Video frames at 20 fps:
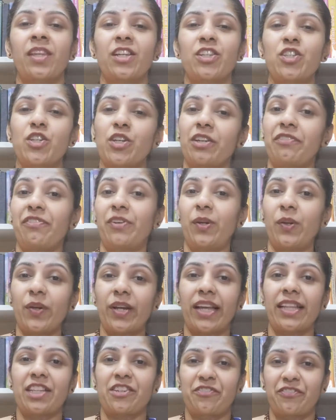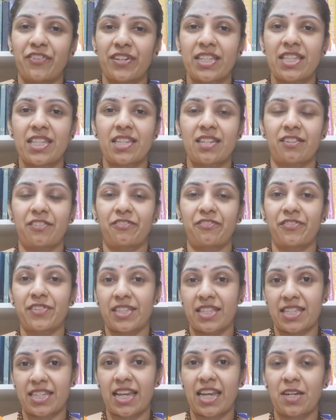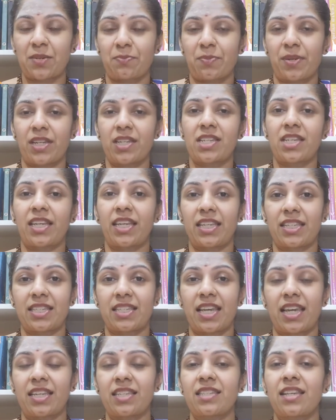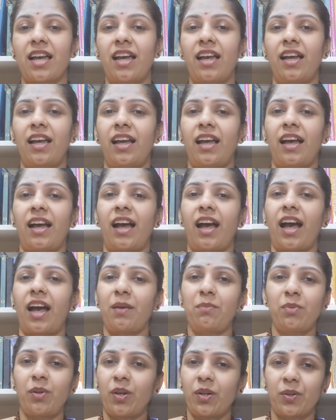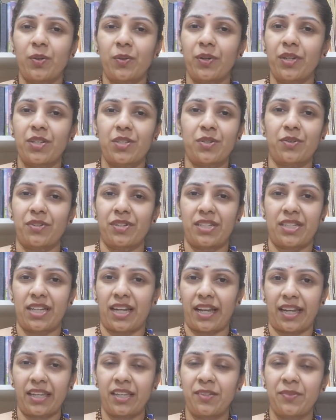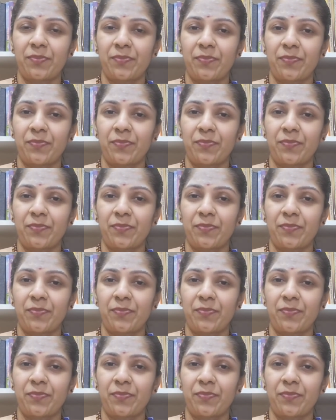So if you look at the first statement, he says, I'm not going to die.